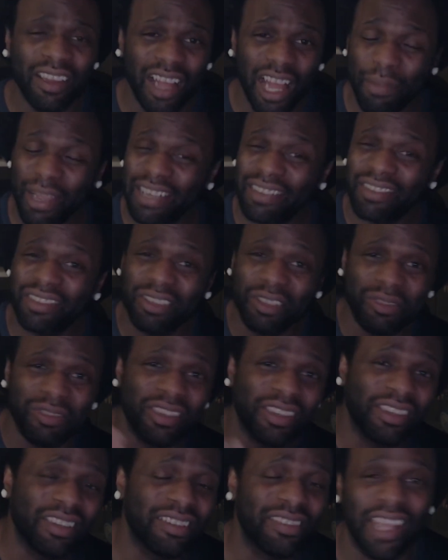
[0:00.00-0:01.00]
I'm actually
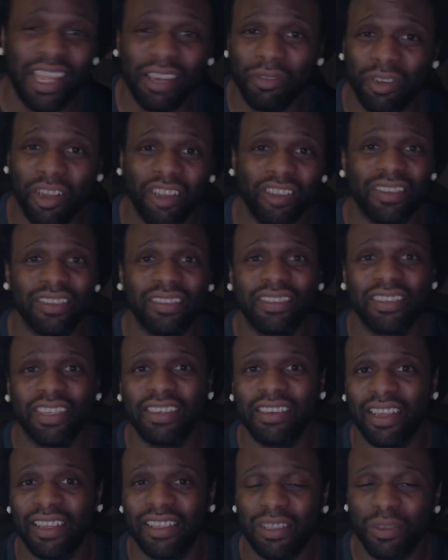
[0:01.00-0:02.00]
using this light ring on the C
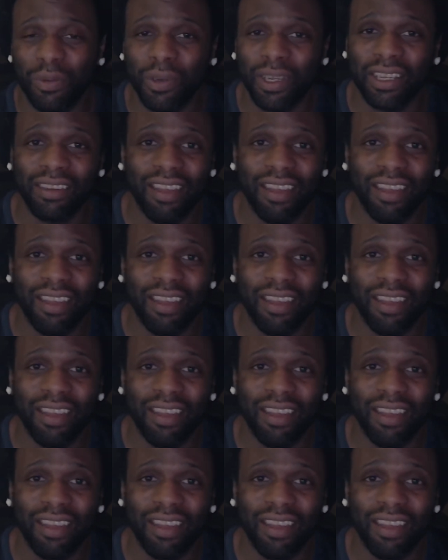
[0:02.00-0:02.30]
nine twenty